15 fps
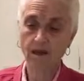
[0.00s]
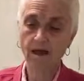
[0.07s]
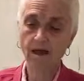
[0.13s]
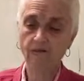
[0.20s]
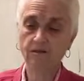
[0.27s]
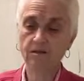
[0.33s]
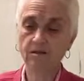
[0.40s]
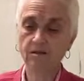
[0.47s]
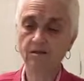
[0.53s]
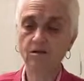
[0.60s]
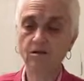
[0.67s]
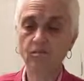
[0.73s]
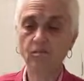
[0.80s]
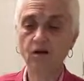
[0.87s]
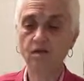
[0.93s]
Having
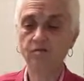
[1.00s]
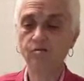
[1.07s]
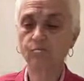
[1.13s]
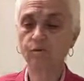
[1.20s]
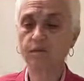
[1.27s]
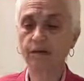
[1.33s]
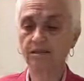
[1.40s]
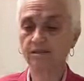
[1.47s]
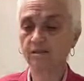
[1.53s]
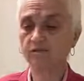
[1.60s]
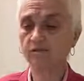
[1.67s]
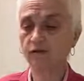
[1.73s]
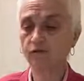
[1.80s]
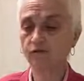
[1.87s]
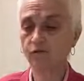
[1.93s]
thus blessed
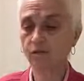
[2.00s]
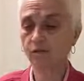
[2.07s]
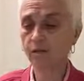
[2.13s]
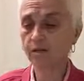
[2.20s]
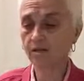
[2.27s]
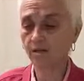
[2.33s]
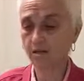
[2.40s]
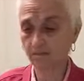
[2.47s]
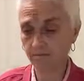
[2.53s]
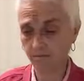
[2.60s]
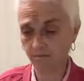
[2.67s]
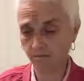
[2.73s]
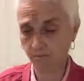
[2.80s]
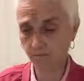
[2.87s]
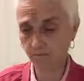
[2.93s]

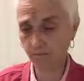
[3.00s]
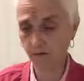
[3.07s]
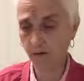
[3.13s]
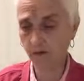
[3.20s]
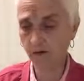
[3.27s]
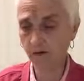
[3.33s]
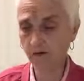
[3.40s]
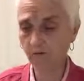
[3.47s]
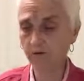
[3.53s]
Vishvamrita, Brahma